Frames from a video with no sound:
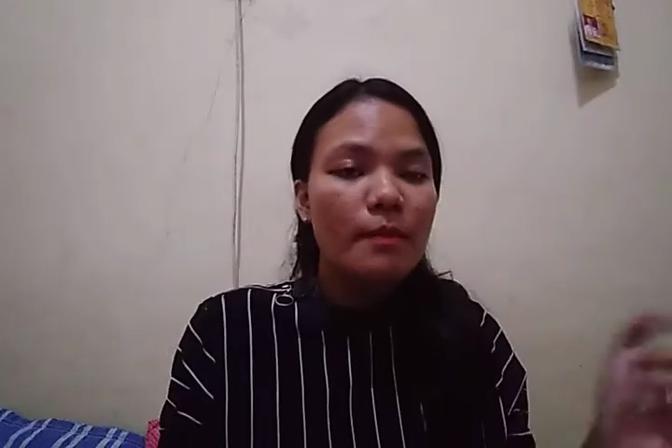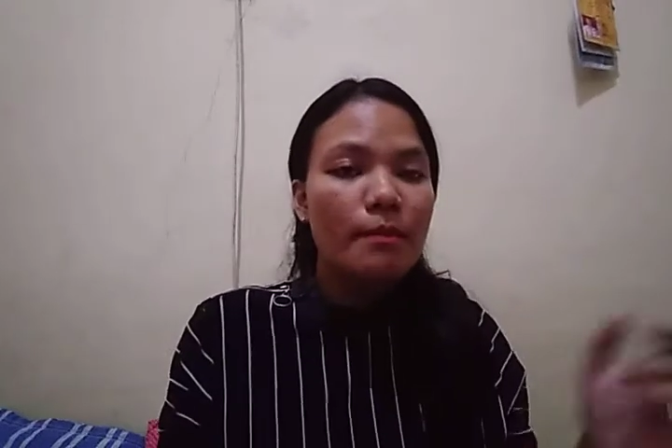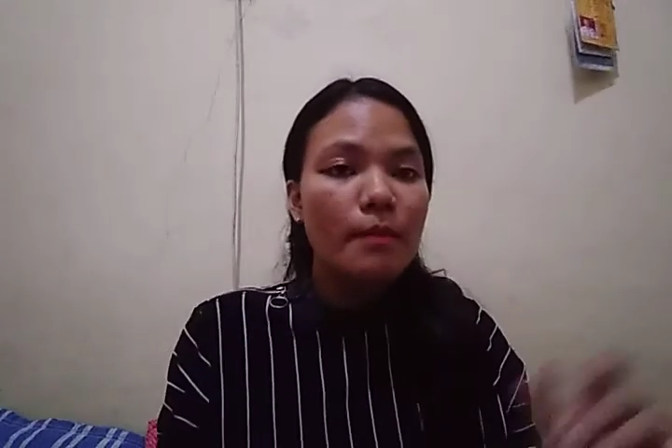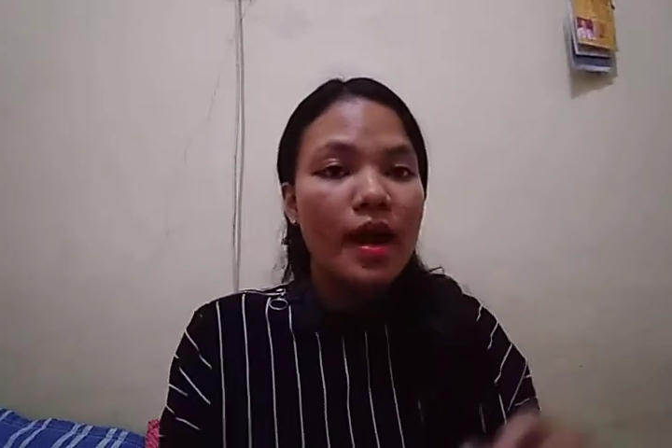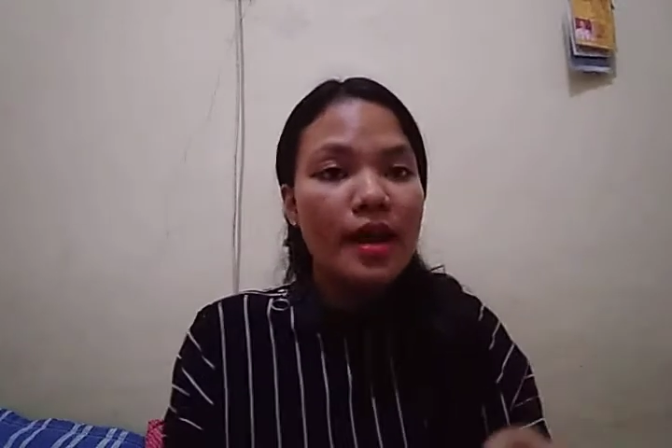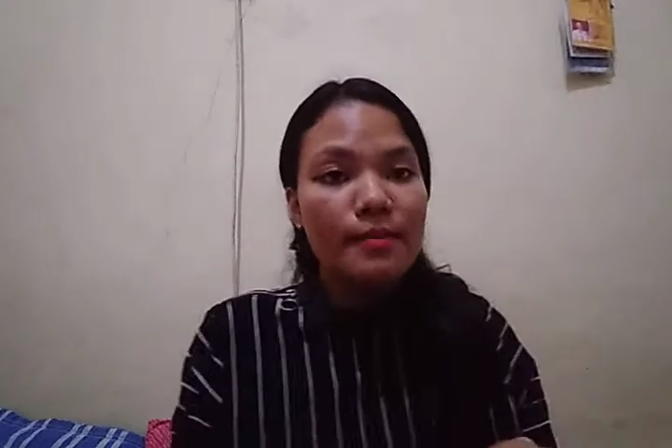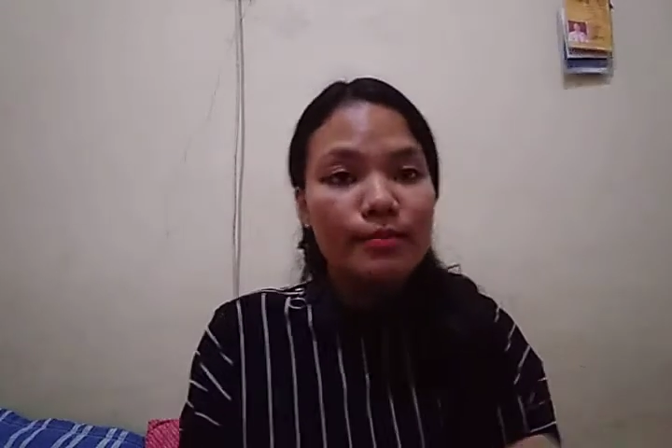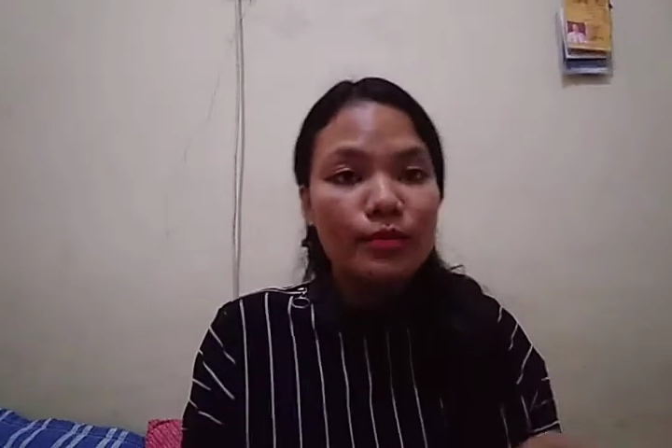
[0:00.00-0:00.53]

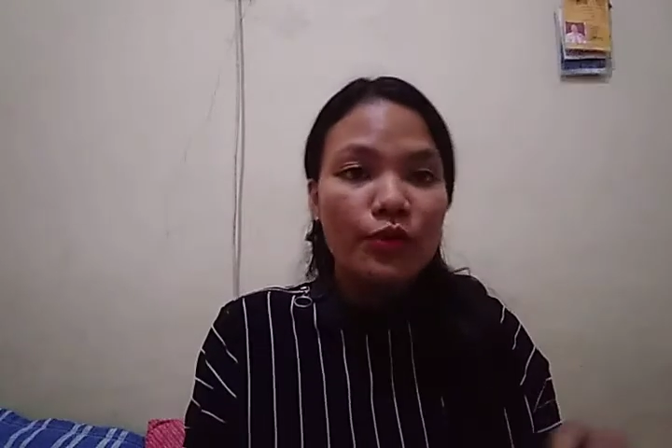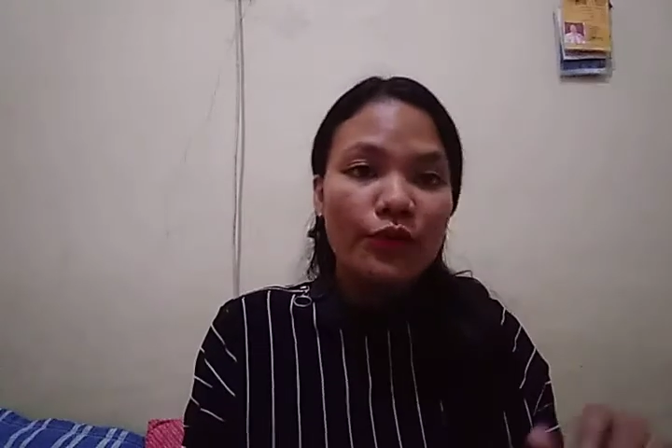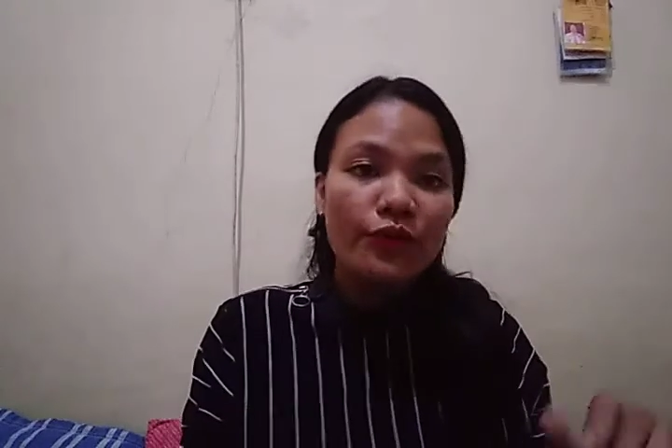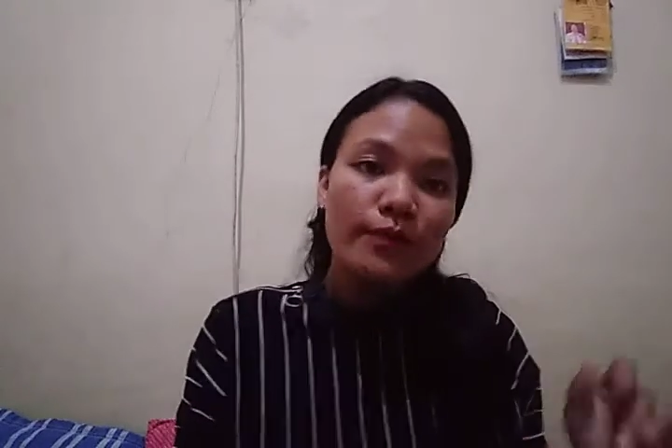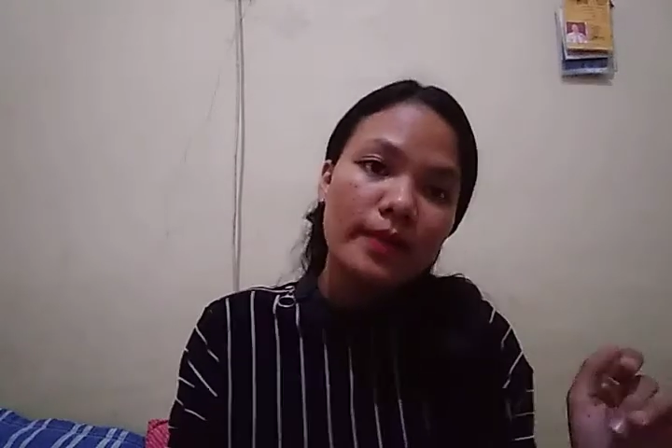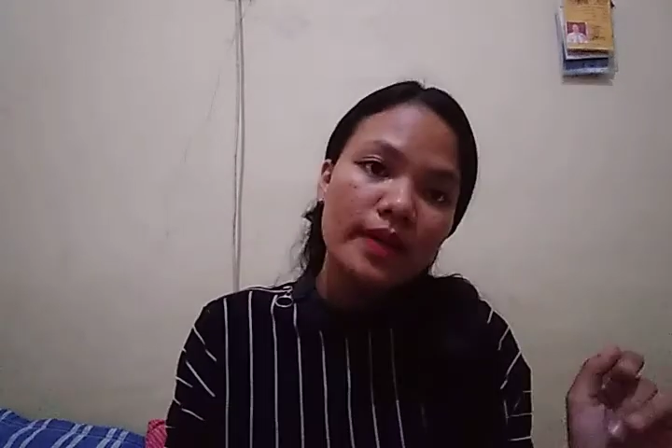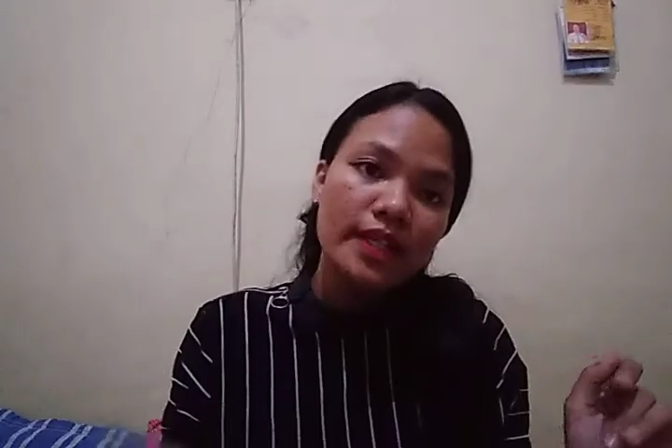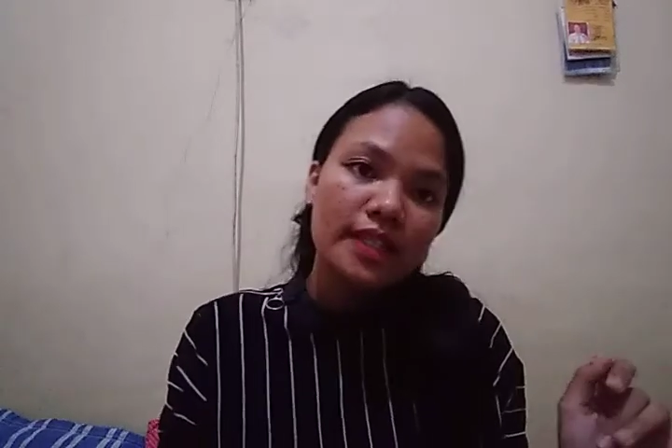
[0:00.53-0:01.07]
by
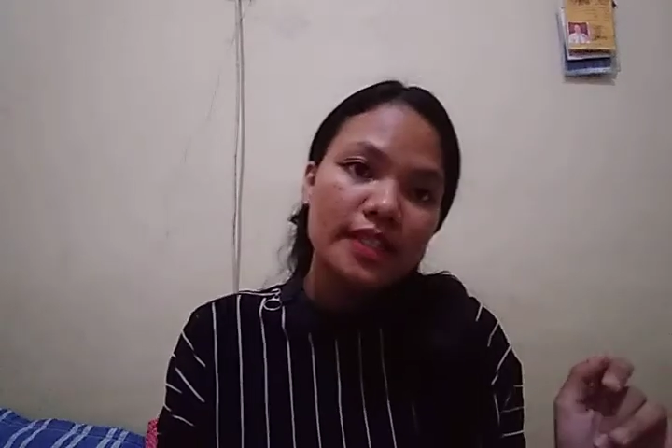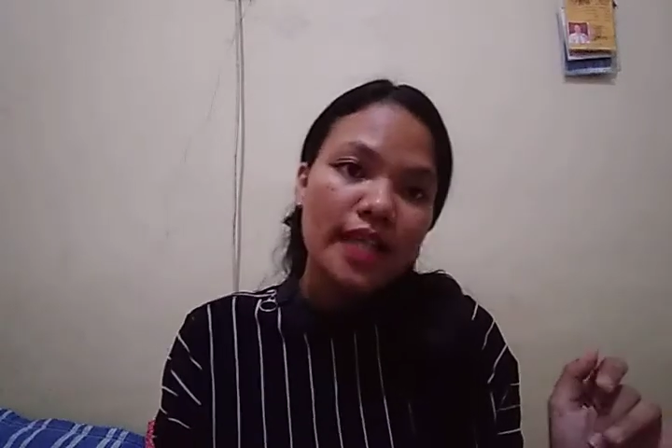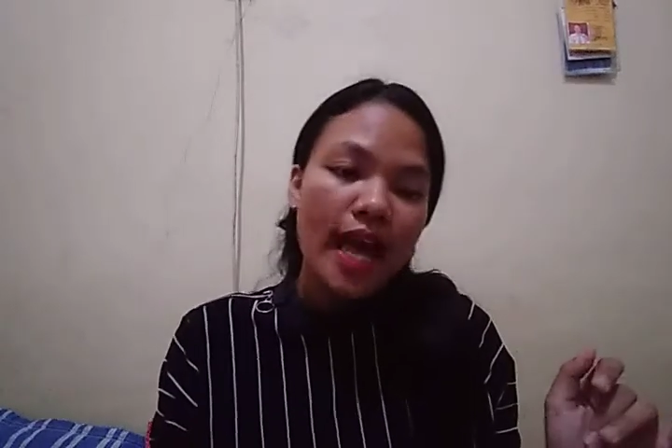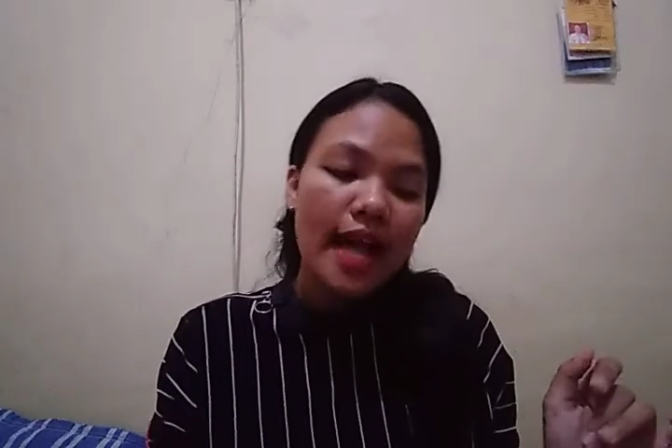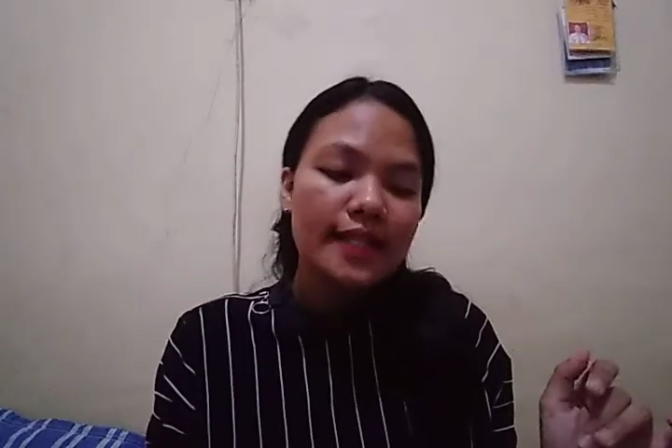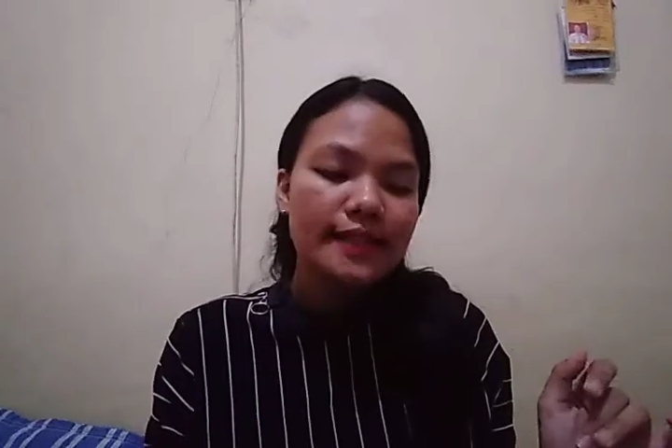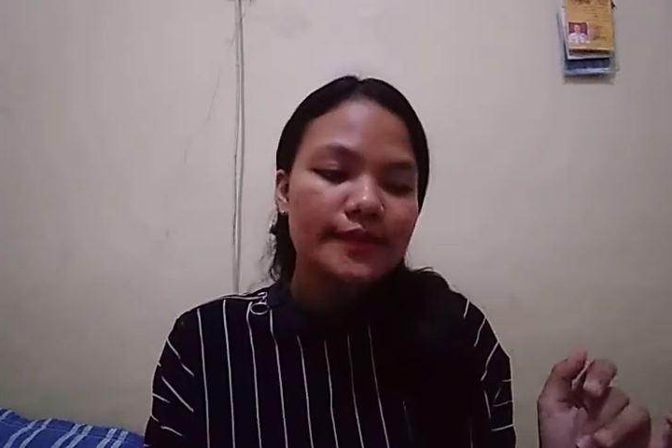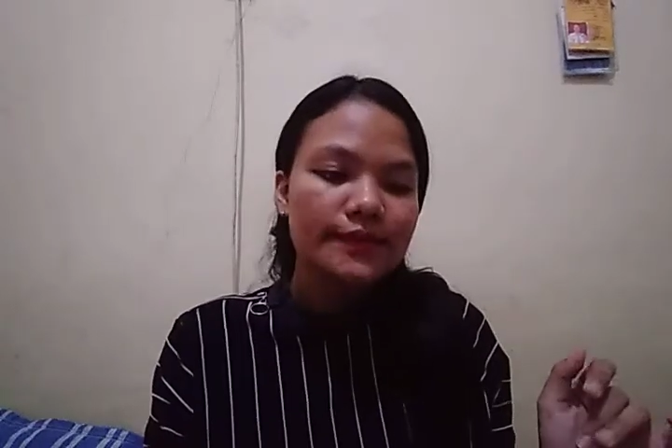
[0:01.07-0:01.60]
movement,
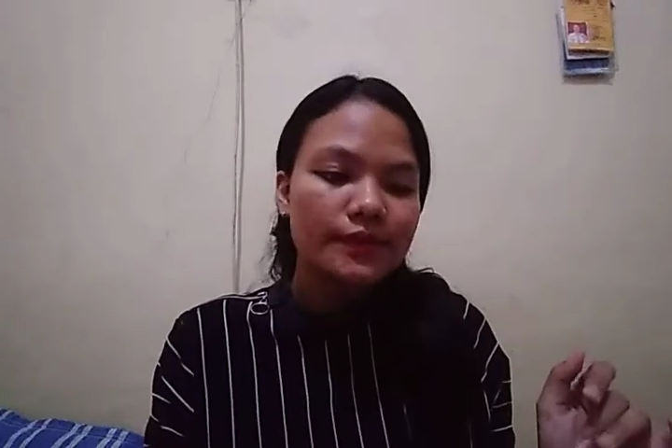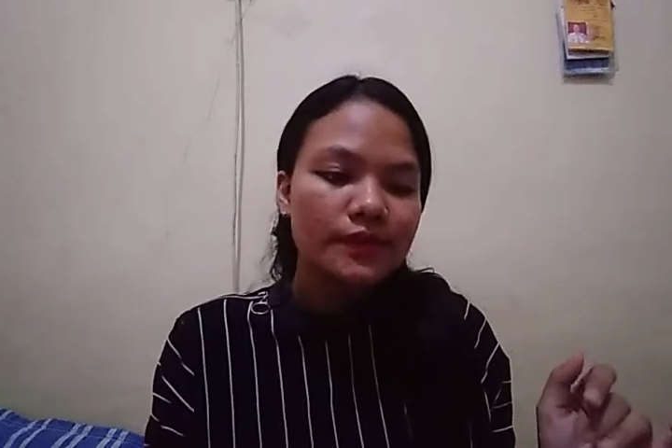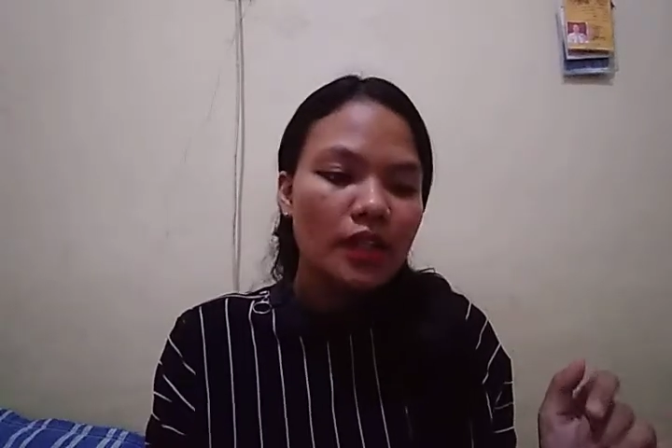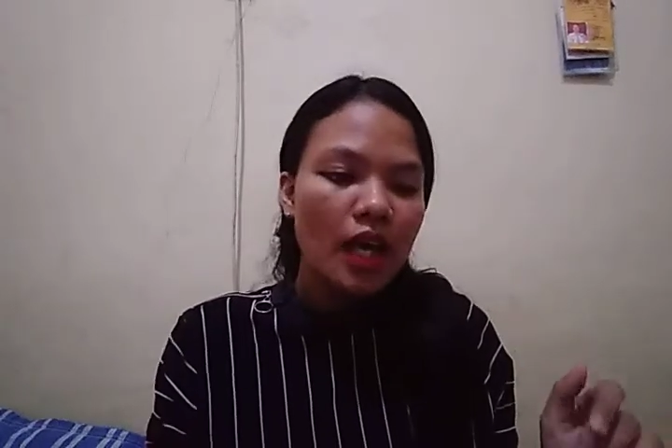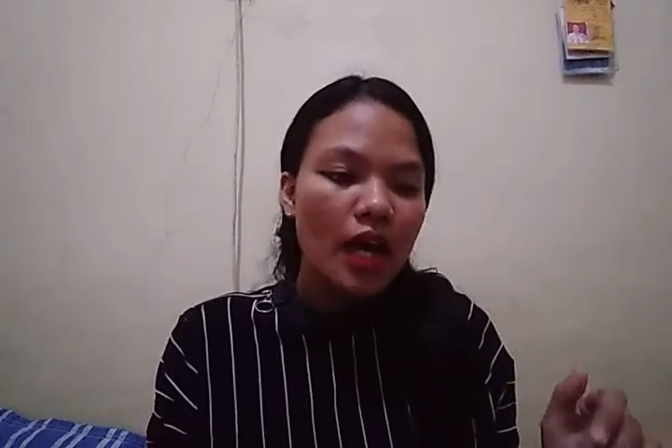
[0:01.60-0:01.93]
and